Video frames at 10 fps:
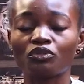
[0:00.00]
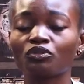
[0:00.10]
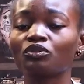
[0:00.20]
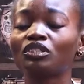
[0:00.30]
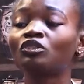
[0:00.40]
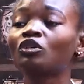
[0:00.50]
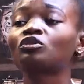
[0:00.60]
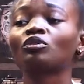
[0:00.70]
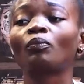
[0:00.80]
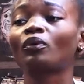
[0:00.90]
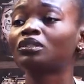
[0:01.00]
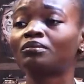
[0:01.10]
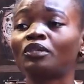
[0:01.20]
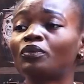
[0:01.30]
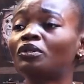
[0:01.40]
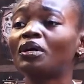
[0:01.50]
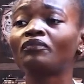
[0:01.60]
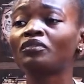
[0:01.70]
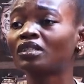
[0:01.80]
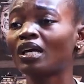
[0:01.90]
did not support the man, you were not
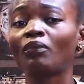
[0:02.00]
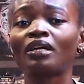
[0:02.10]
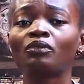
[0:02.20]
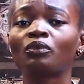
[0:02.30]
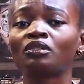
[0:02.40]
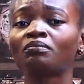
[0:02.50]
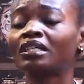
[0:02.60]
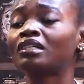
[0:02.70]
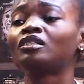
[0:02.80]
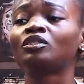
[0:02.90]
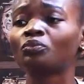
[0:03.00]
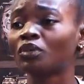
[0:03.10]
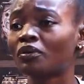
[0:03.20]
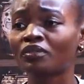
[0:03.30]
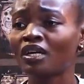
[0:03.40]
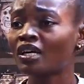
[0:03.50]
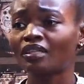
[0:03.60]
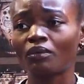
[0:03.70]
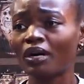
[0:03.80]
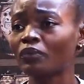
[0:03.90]
even there when he was making his wills, then
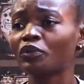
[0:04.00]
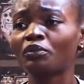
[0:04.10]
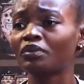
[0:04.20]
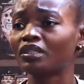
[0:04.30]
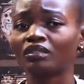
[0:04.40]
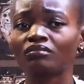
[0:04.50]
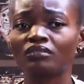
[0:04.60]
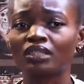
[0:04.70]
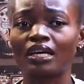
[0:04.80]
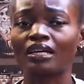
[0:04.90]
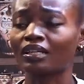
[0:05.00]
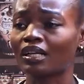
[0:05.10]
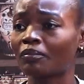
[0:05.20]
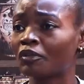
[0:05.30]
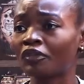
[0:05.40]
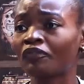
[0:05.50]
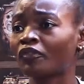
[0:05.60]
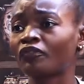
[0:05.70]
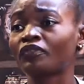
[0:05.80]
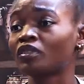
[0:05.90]
why will you be clamoring for
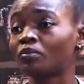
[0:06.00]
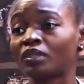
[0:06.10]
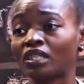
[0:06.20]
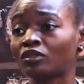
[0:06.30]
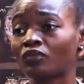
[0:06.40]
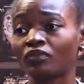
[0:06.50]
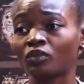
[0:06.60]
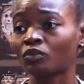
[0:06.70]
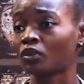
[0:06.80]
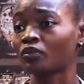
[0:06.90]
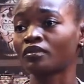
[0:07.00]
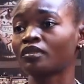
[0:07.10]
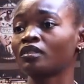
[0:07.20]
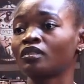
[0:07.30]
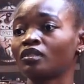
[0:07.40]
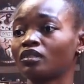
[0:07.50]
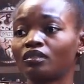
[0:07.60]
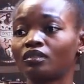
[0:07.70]
50% of his wills? Are you just